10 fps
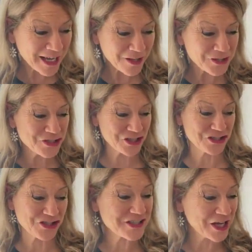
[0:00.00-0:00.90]
And Kathy
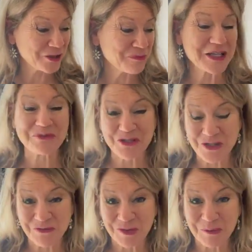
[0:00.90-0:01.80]
shared she's at her best when
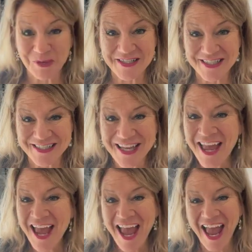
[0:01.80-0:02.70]
she's fully present.
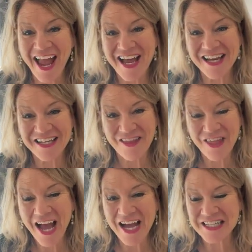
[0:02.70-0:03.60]
And
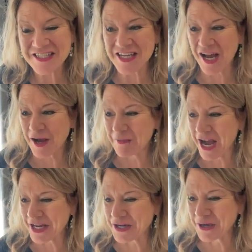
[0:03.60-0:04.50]
that,
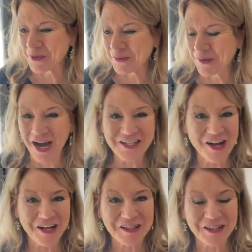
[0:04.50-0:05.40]
I know I
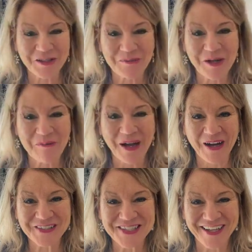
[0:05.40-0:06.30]
talk a little bit
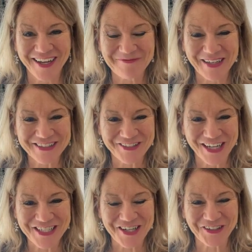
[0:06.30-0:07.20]
about my
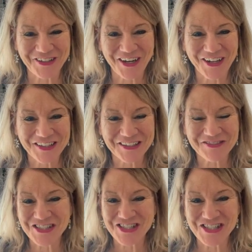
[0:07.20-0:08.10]
granddaughter
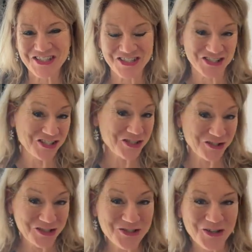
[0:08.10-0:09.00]
Olive, and she's
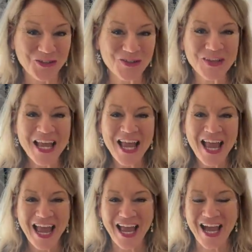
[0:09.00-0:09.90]
2 years old.
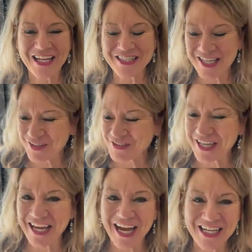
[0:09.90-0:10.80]
And the other
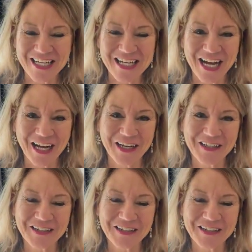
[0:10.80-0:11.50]
day I